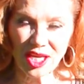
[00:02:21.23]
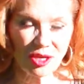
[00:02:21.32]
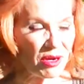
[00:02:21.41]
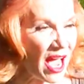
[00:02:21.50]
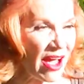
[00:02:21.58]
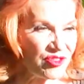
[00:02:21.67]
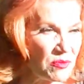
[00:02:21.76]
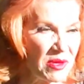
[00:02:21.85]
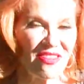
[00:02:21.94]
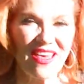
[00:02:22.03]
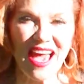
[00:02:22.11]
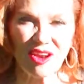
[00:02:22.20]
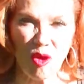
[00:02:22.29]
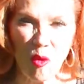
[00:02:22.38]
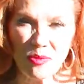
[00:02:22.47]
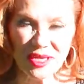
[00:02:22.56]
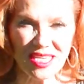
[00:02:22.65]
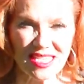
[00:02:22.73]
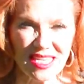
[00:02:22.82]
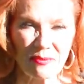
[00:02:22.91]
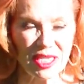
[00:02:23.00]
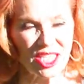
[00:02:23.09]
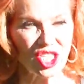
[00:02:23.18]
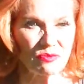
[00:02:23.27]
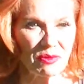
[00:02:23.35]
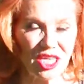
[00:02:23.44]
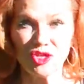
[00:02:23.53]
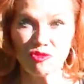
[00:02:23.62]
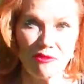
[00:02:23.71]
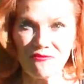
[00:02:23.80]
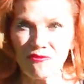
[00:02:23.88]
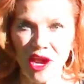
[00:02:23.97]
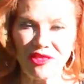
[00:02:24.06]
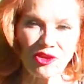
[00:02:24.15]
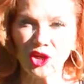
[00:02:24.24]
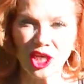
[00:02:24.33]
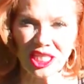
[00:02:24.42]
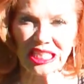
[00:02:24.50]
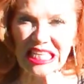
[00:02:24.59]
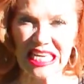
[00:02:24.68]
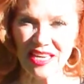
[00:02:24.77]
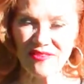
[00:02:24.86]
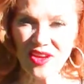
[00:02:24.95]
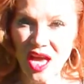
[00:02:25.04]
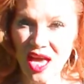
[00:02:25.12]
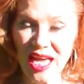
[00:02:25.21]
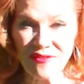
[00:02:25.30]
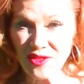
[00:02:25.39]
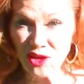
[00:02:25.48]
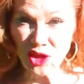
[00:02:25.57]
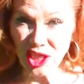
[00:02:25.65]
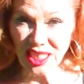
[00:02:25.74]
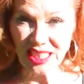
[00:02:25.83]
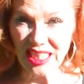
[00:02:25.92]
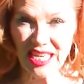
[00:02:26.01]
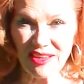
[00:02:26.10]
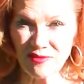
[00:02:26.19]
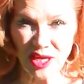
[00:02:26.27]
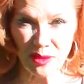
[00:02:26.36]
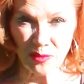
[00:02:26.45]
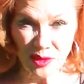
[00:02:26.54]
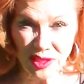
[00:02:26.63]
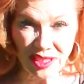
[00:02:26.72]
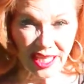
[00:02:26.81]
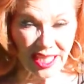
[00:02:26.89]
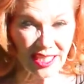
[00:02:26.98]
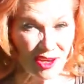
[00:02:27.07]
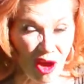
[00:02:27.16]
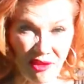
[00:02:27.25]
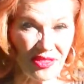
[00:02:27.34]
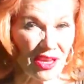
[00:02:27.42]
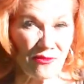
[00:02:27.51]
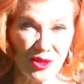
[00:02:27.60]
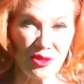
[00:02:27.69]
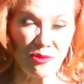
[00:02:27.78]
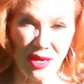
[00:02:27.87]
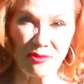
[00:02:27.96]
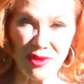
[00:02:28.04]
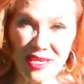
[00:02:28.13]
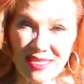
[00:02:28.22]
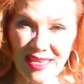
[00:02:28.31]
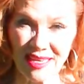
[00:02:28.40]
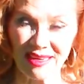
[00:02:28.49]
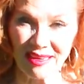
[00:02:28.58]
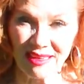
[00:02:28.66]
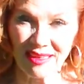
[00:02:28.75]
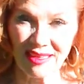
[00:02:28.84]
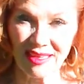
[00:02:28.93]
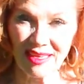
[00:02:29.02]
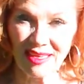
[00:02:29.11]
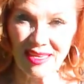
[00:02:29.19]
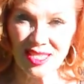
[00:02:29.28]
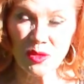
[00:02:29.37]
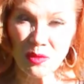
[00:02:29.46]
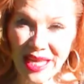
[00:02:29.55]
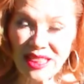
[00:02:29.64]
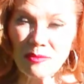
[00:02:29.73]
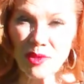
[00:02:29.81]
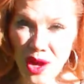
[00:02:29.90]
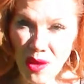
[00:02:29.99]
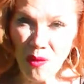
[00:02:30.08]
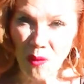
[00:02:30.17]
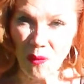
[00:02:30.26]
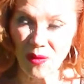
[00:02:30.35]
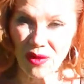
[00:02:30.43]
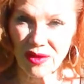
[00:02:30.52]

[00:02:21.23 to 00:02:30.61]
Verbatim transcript: You don't have to be that open to somebody just because you're afraid they're going to leave. If they're going to leave, they're really not there for the right reason. So let them go.